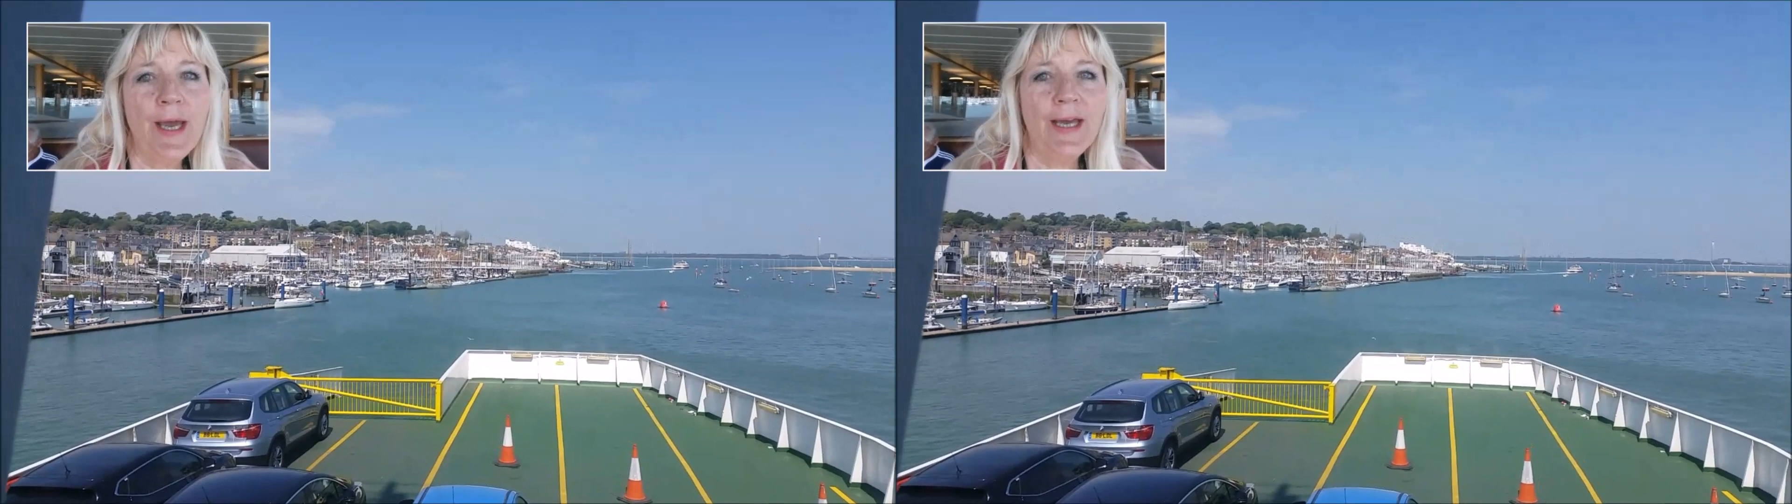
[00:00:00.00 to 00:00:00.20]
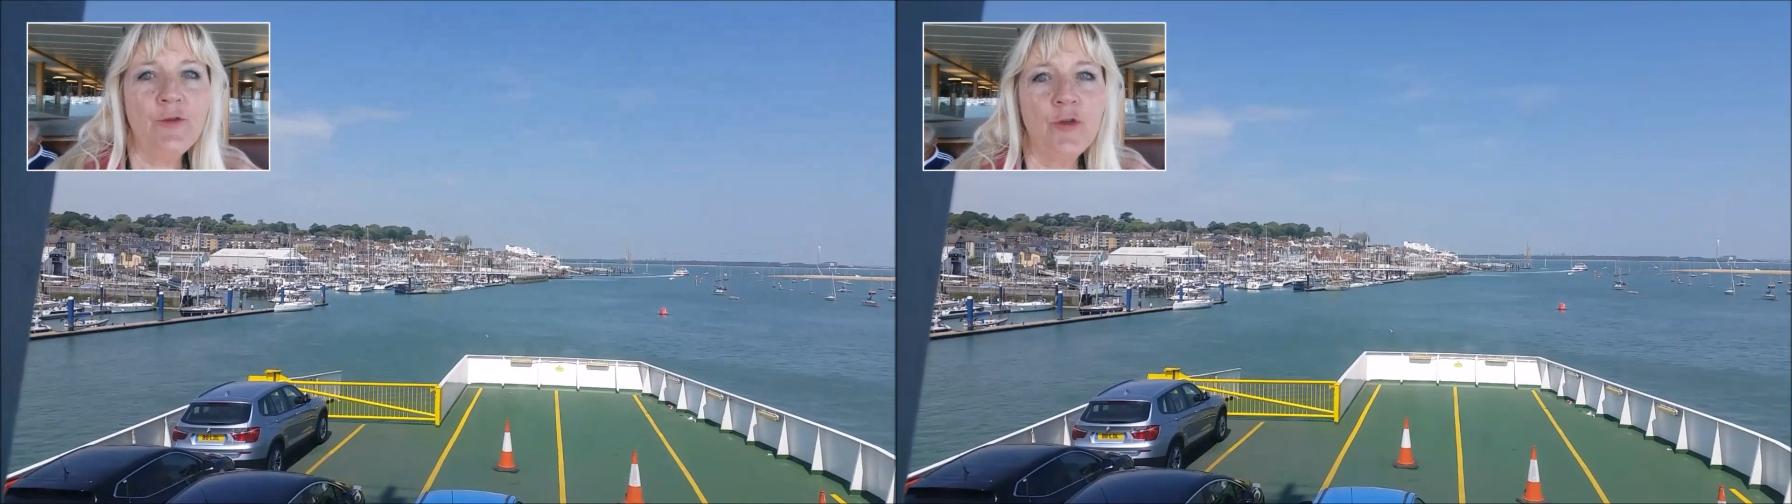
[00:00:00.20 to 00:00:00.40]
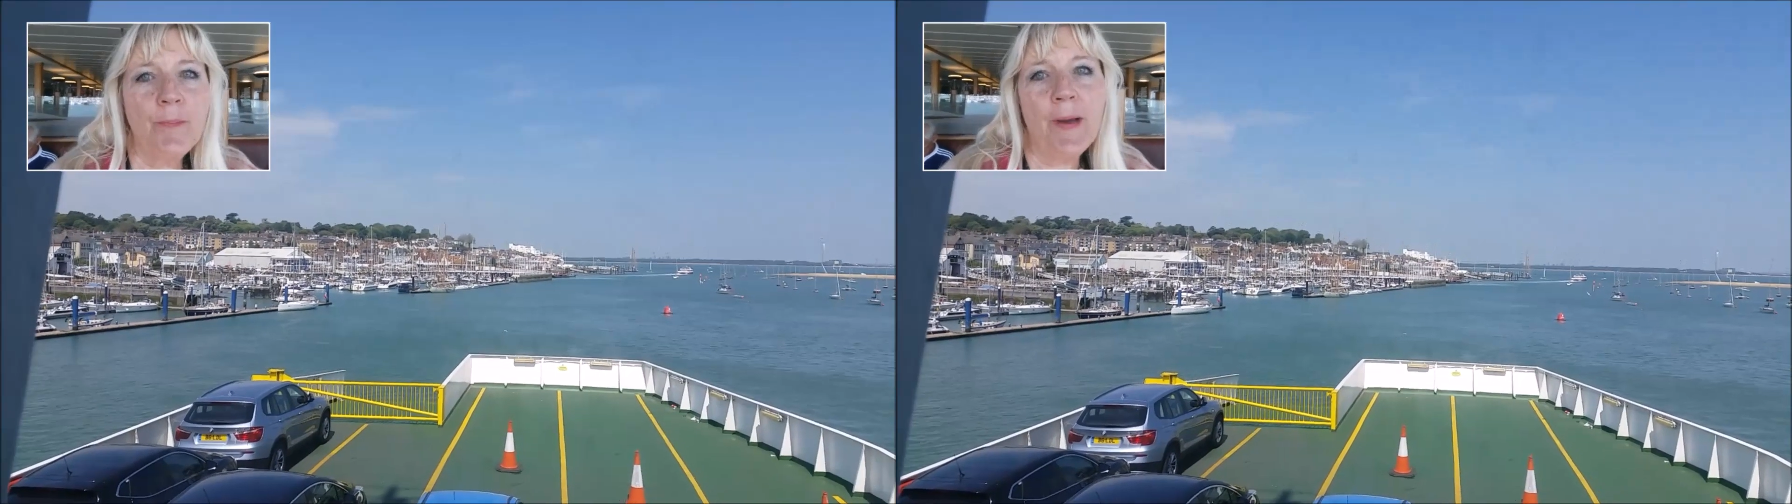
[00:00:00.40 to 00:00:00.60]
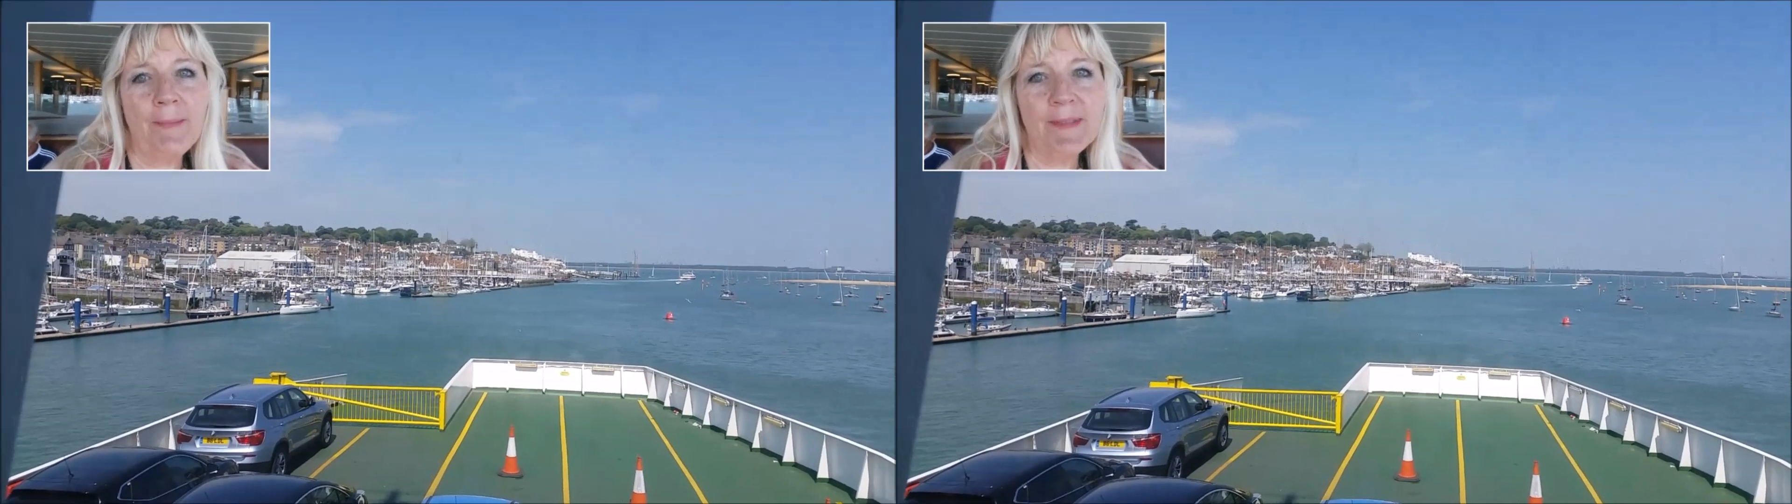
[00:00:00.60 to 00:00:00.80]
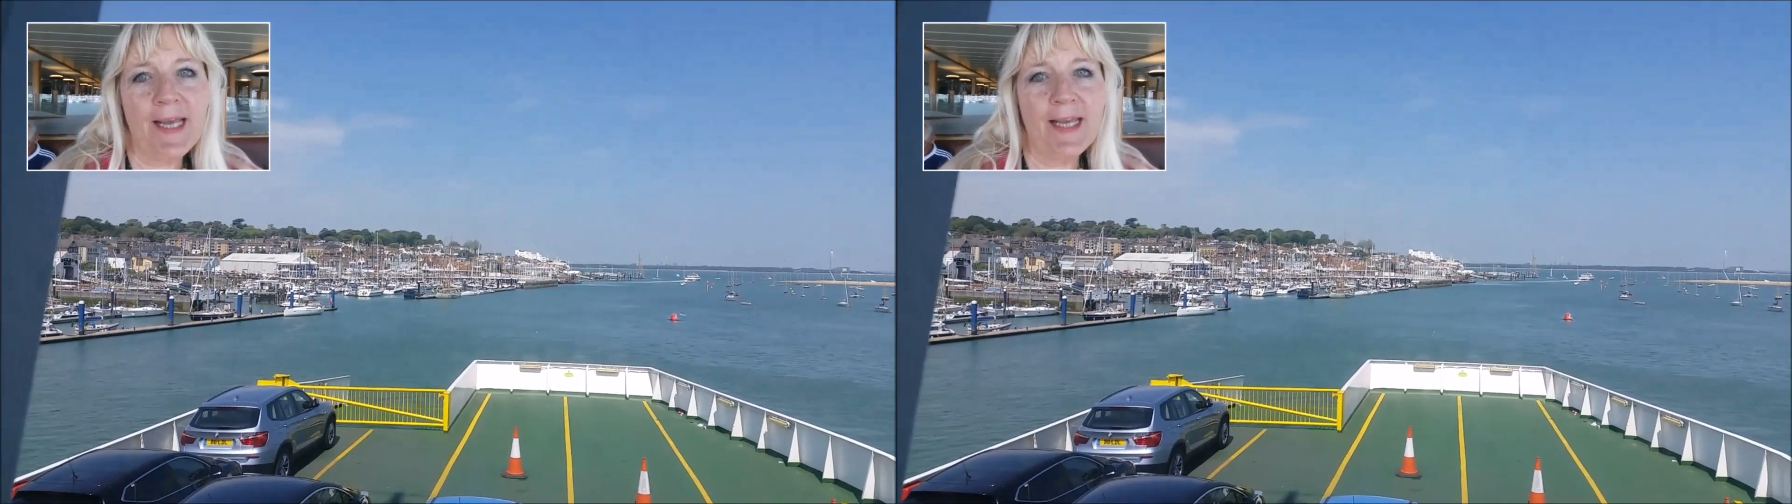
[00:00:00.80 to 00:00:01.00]
a trip
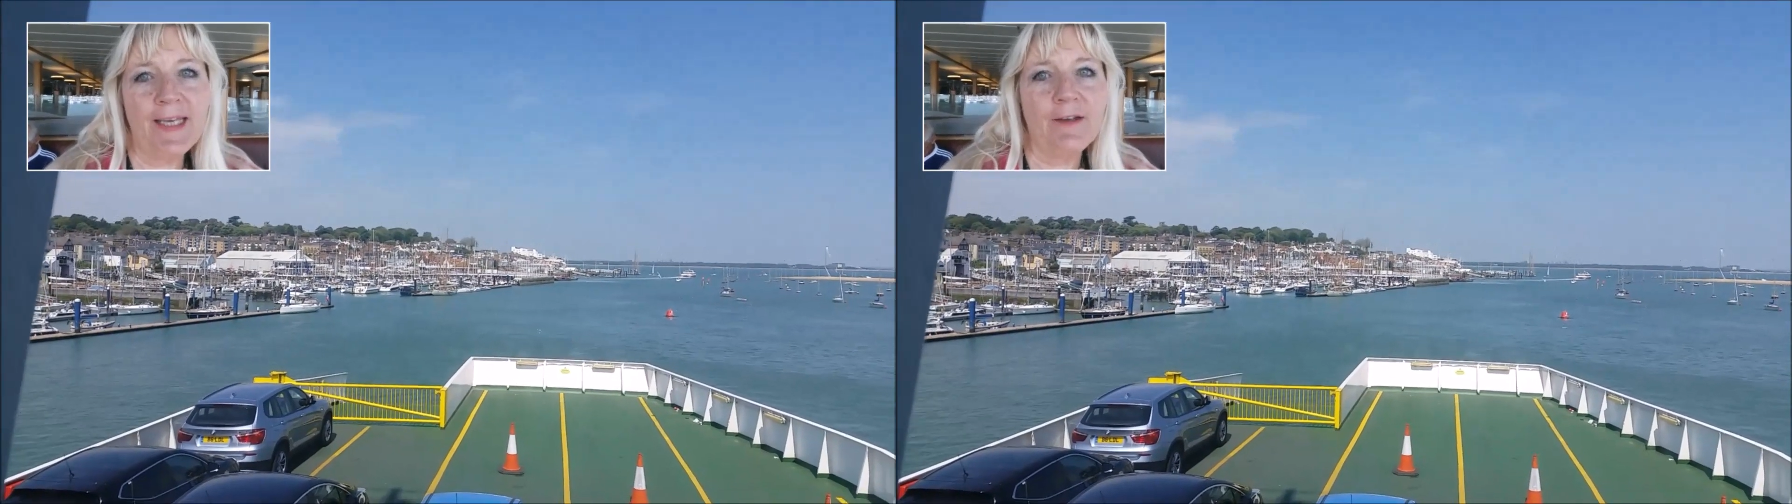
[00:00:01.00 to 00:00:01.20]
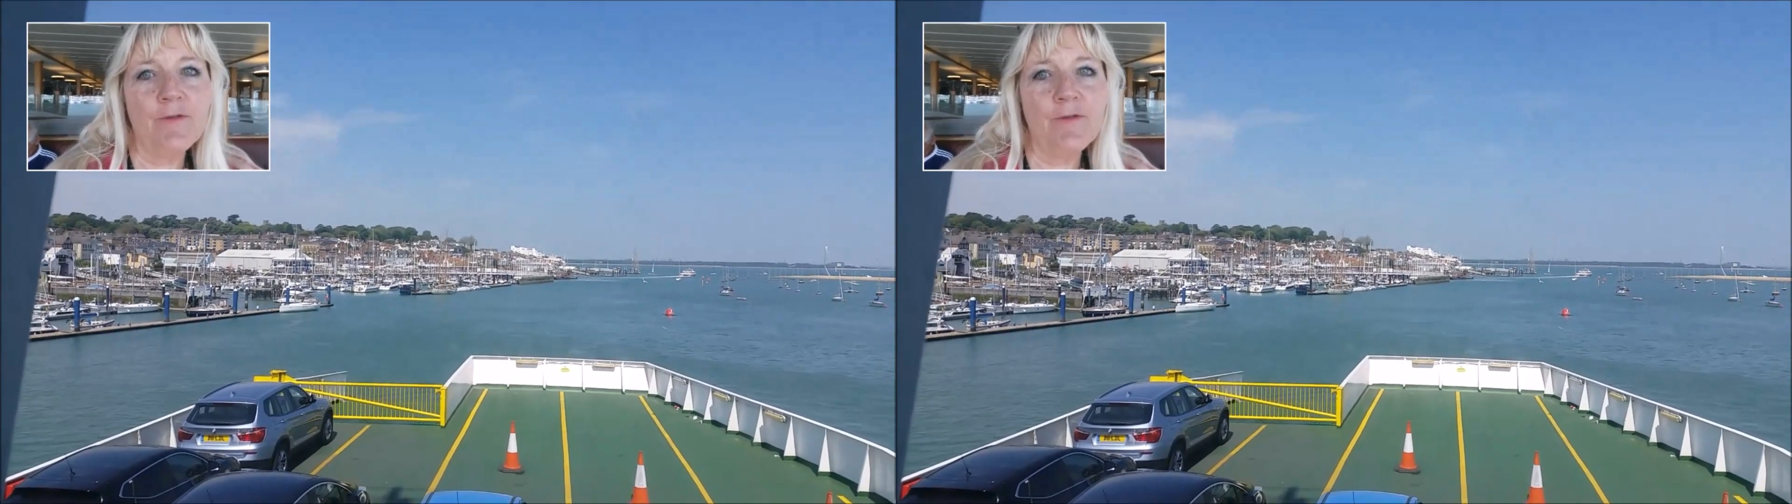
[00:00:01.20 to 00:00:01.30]
I'm taking